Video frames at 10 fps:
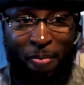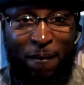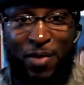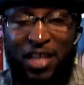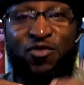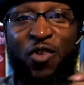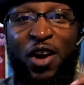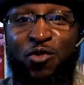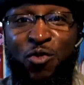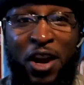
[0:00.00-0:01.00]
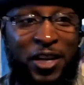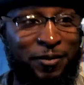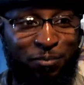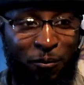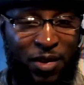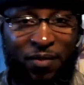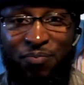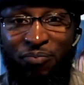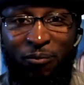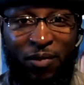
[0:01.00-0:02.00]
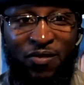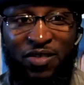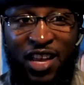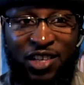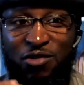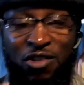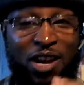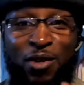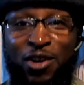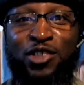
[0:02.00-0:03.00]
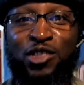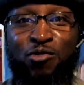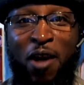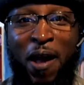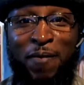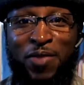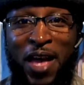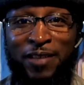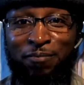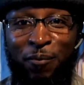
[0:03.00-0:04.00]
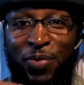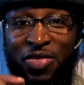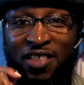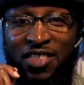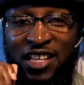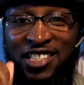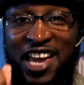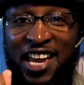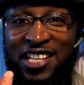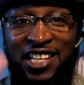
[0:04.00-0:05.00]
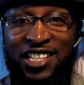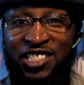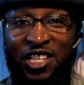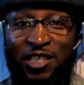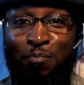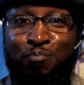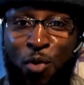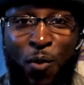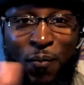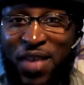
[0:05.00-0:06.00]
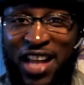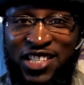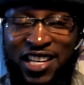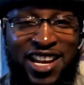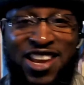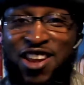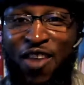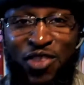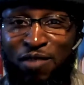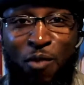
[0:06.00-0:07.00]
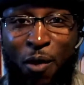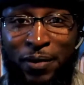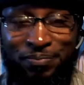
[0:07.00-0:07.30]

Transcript: It's very rare that you come across a wine that the taste is just boom, that's it, nothing more.